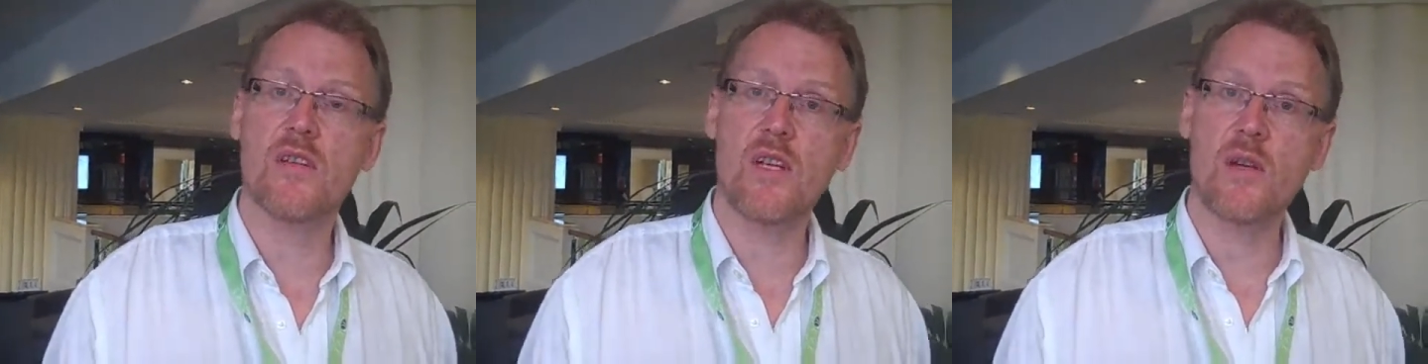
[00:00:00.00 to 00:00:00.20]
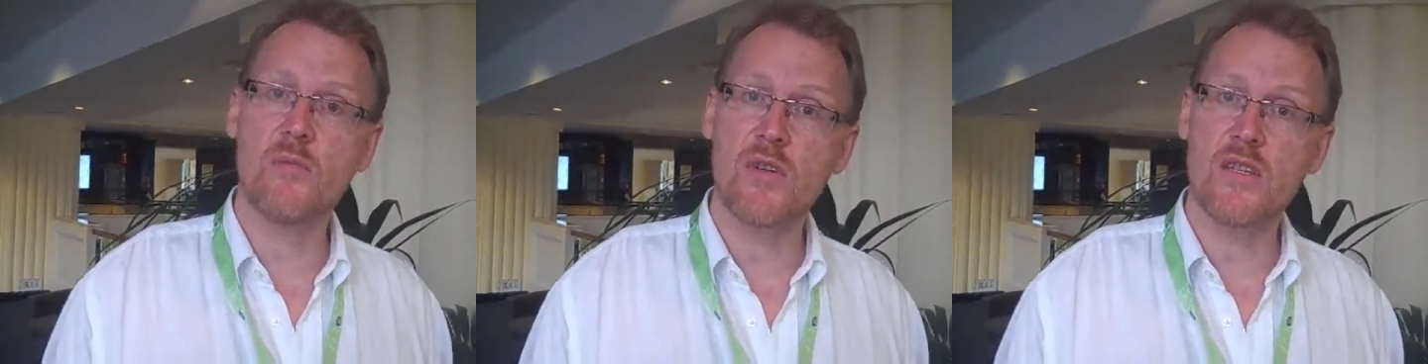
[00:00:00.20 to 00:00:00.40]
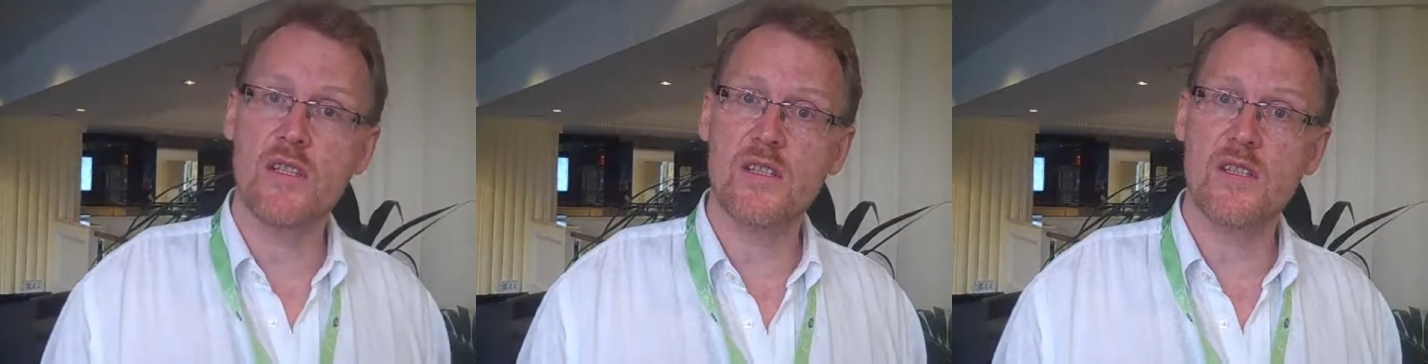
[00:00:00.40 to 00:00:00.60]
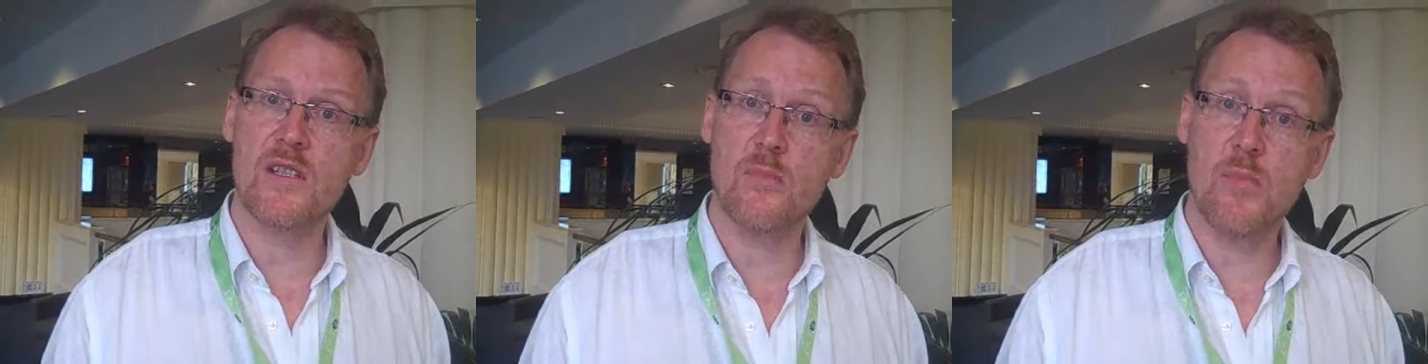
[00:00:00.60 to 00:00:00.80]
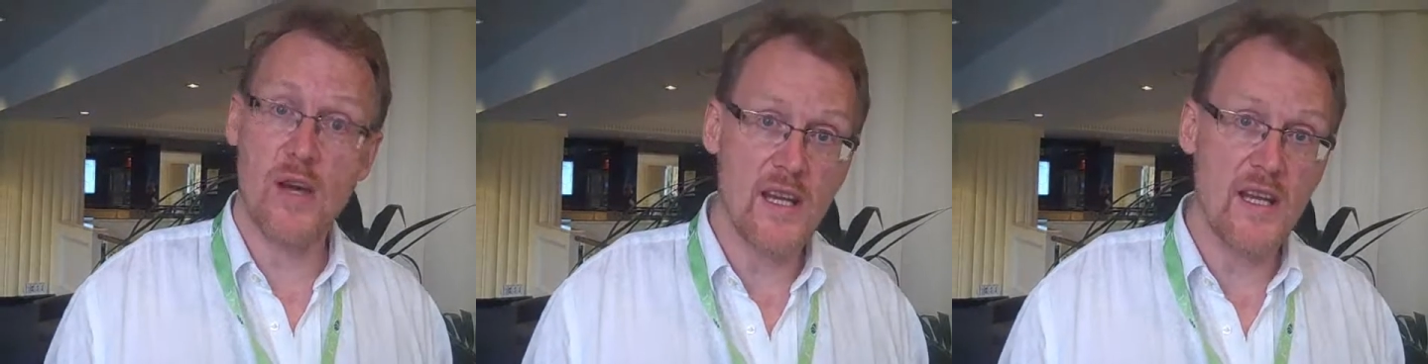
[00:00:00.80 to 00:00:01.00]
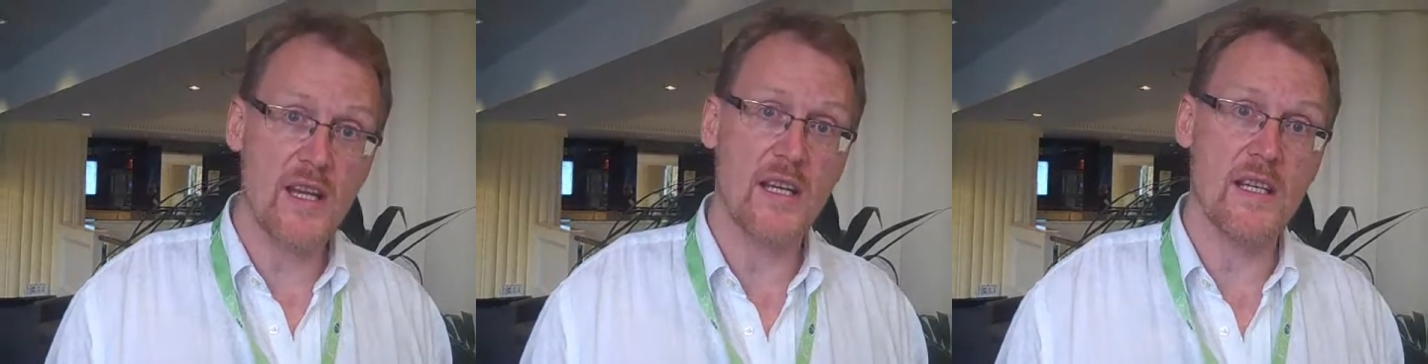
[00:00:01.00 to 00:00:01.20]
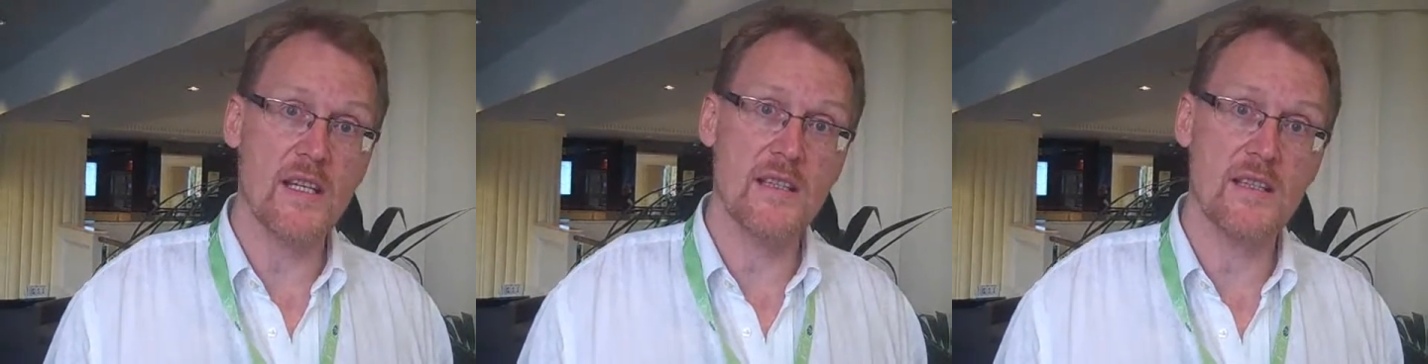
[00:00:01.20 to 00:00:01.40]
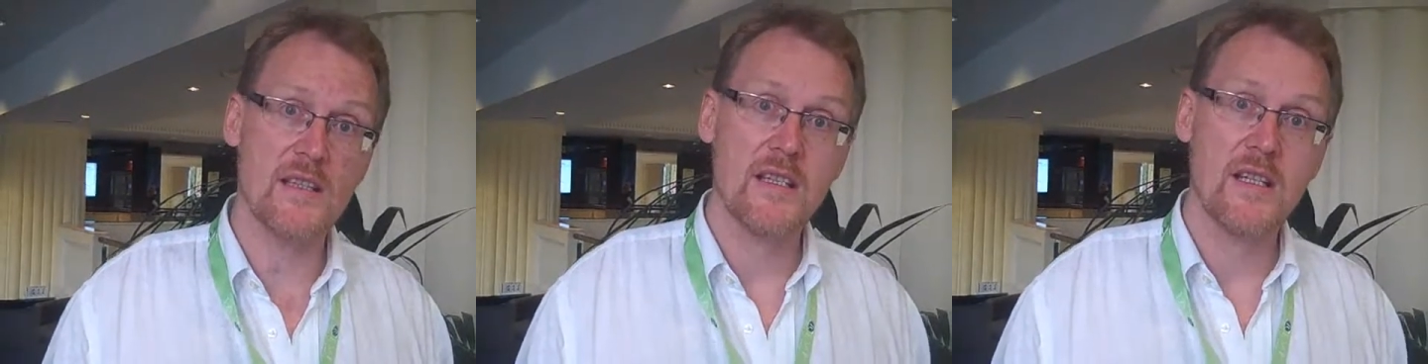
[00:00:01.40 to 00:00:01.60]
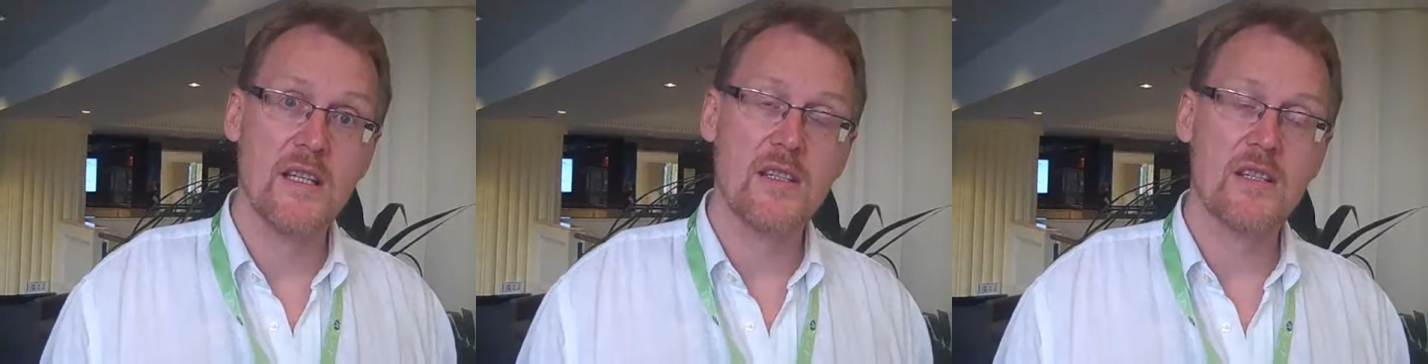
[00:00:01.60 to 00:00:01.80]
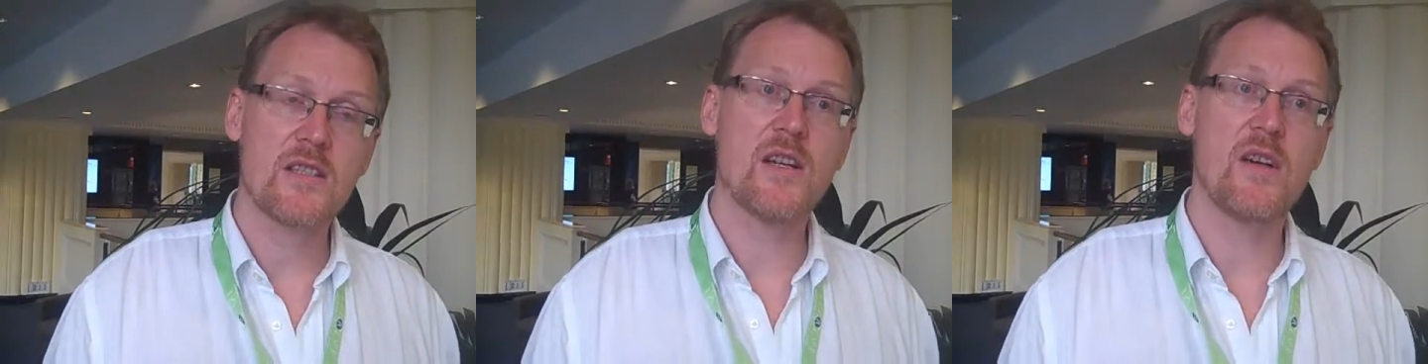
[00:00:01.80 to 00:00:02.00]
companies that are buying it.
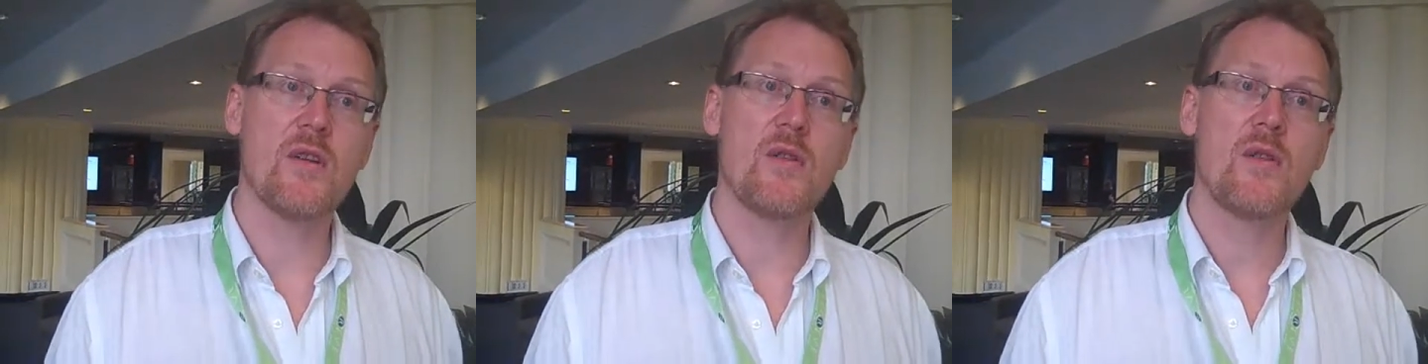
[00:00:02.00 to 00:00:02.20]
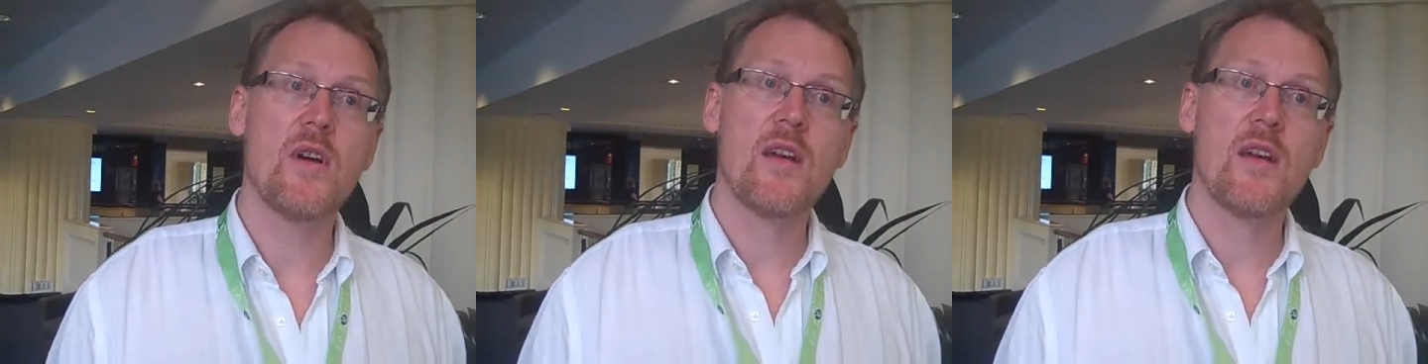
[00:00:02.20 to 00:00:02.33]
So